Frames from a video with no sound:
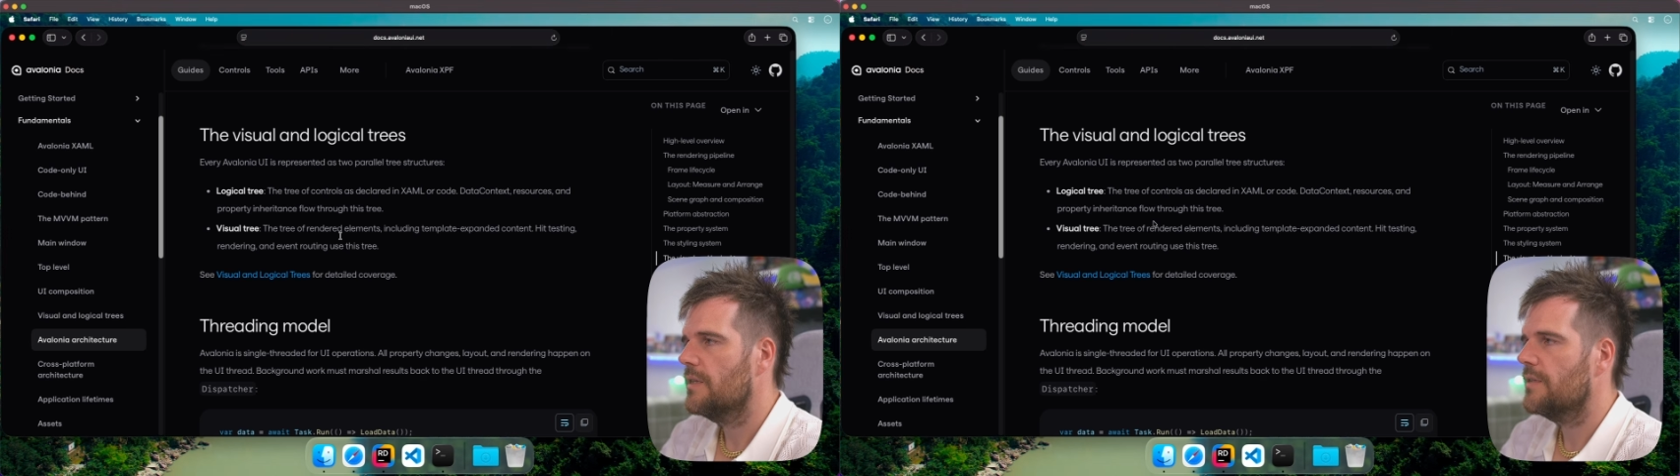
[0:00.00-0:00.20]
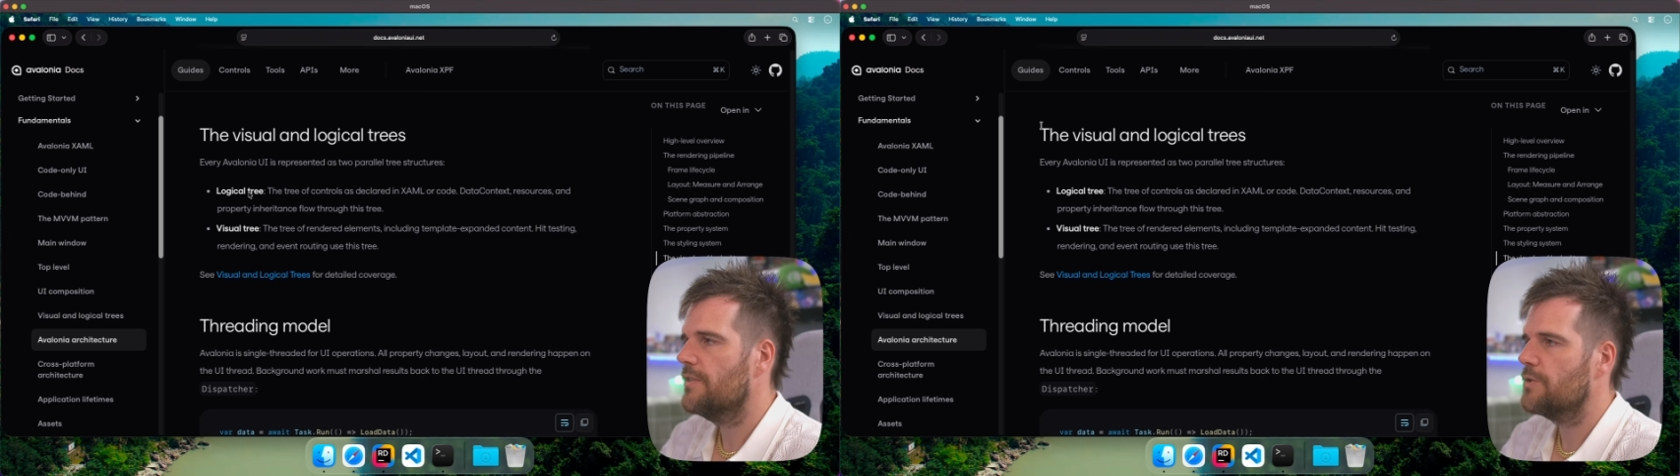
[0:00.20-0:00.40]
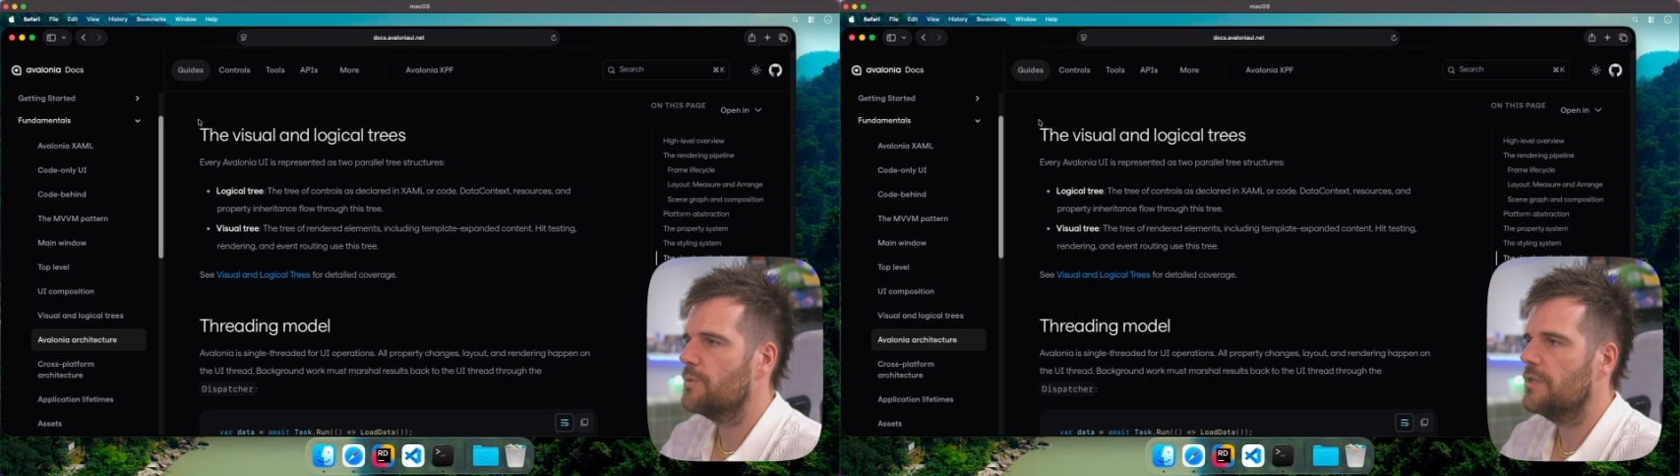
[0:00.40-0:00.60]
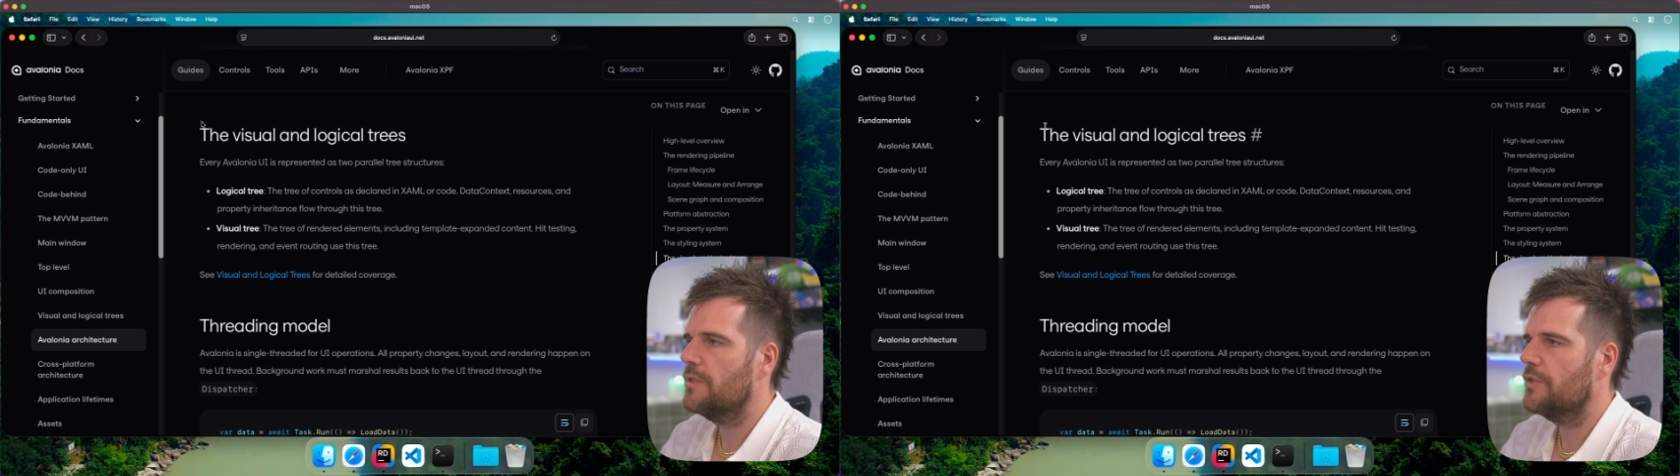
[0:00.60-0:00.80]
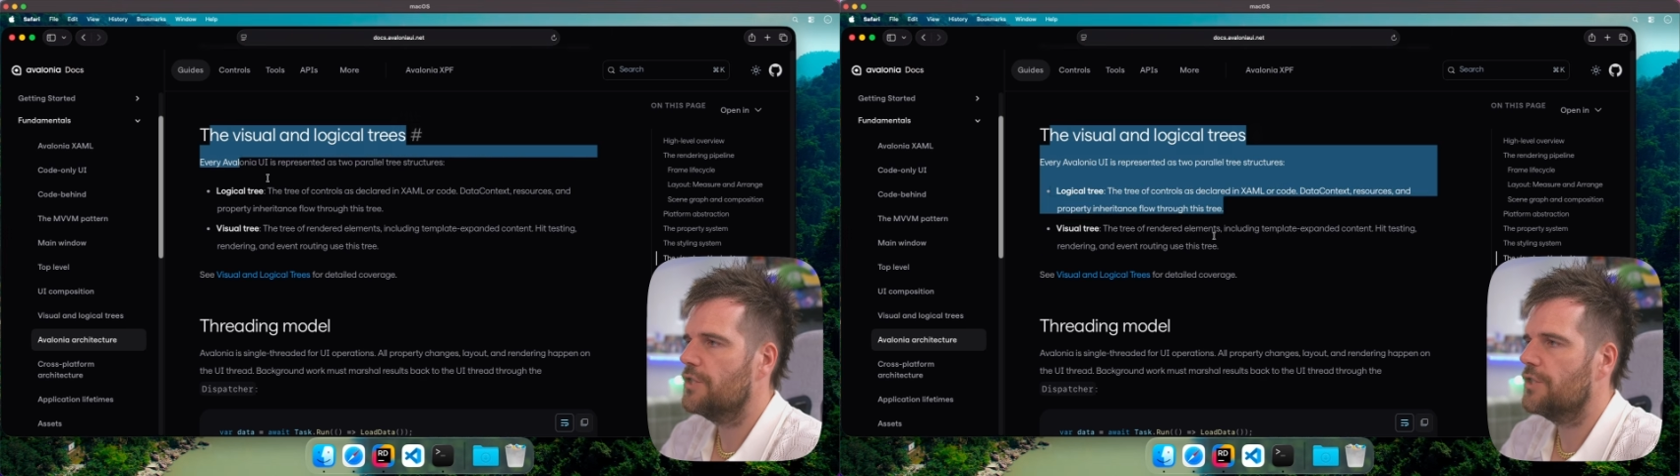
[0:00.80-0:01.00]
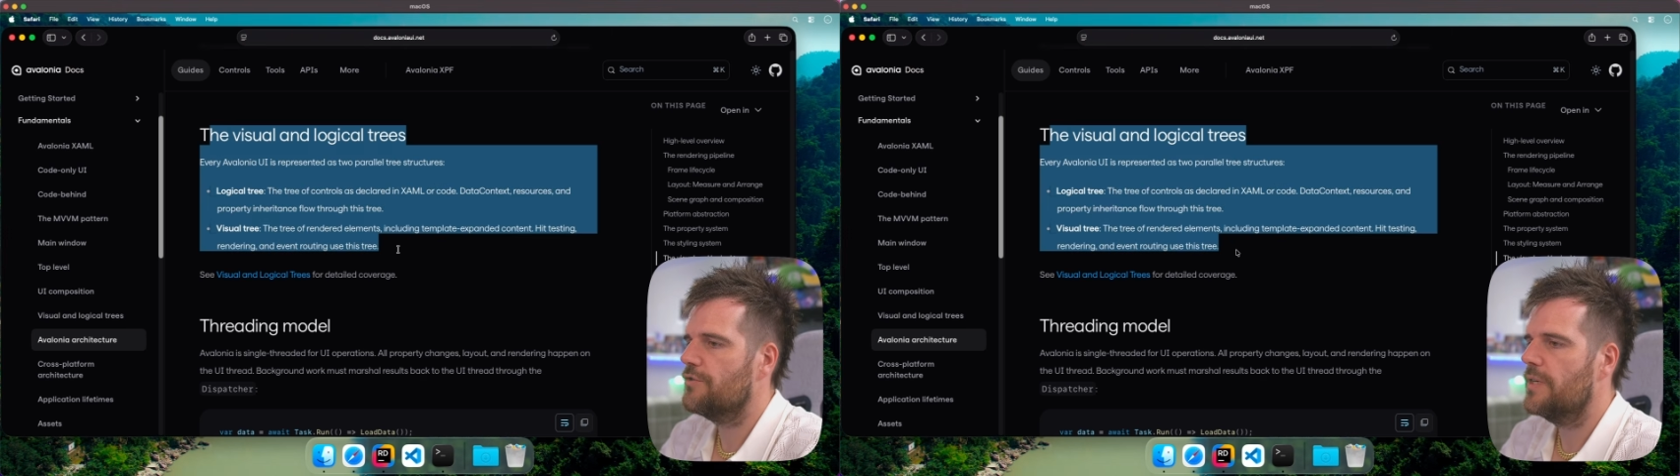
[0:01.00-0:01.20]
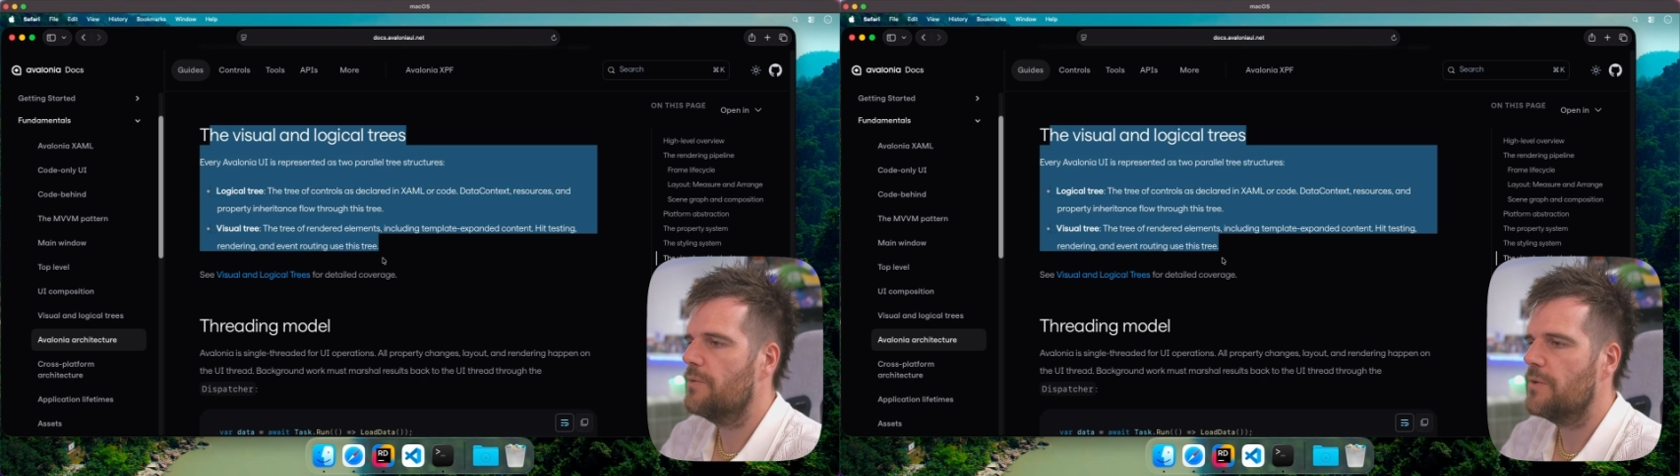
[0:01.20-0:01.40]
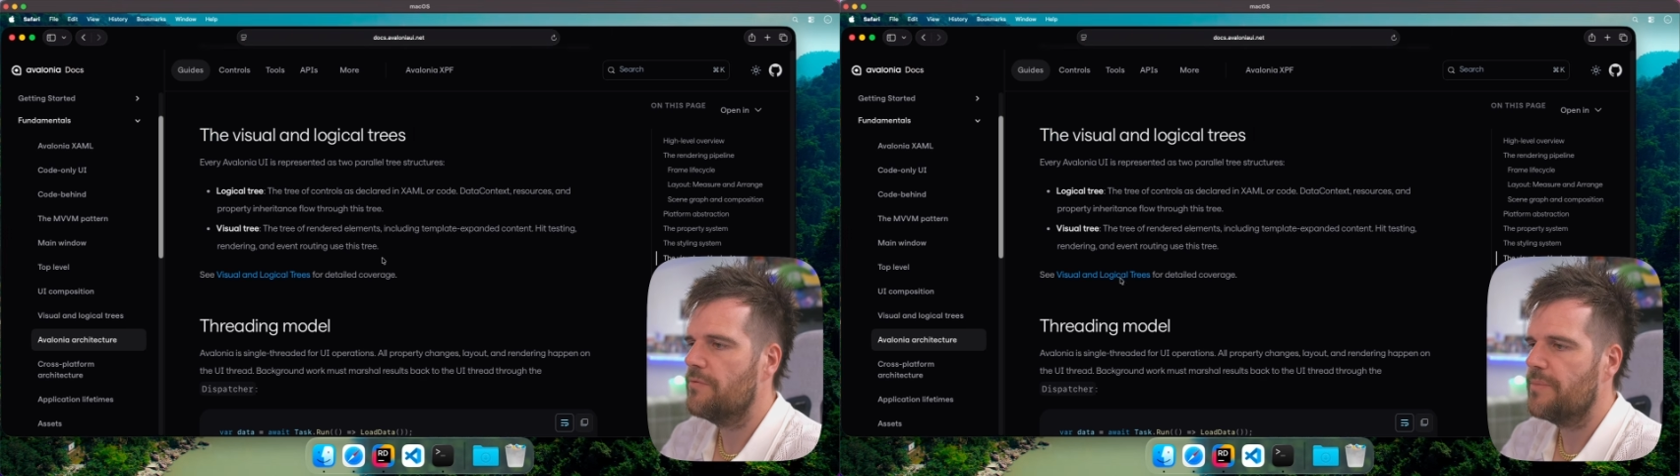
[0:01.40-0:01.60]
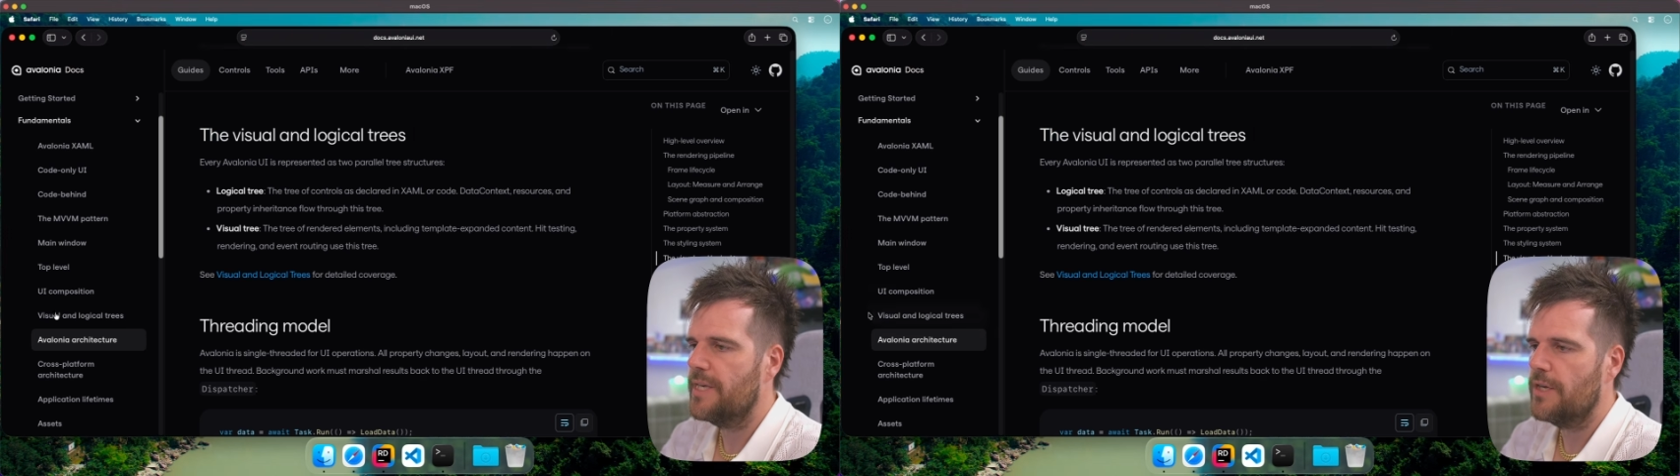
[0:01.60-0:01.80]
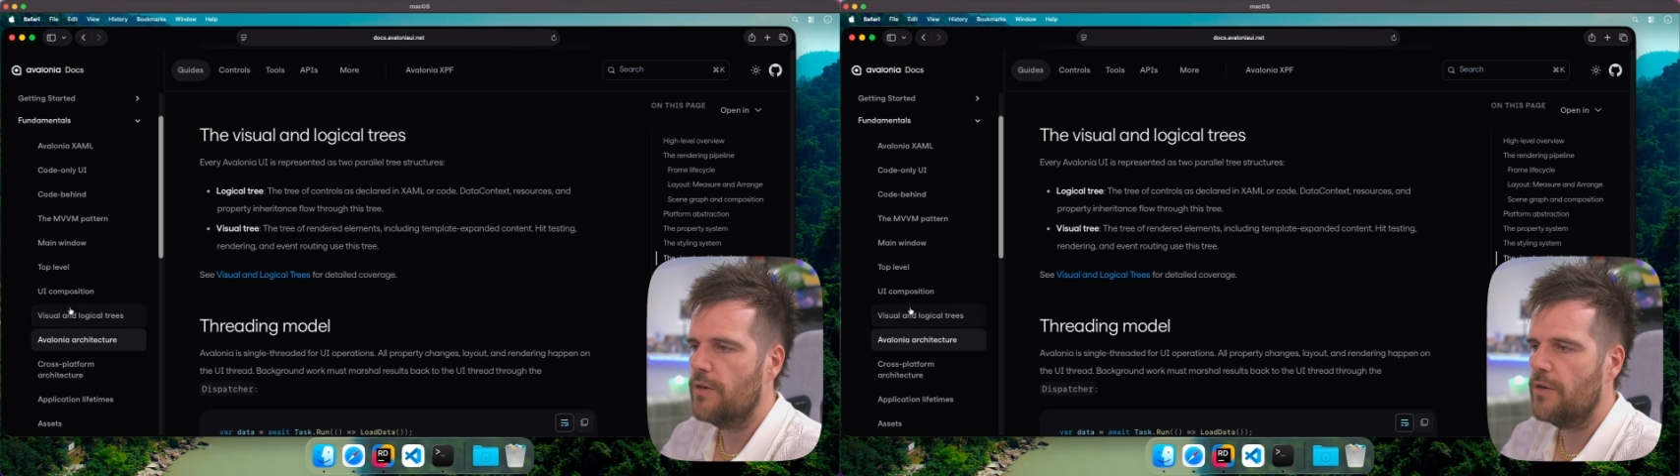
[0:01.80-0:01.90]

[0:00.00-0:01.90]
The visual and logic tree we've been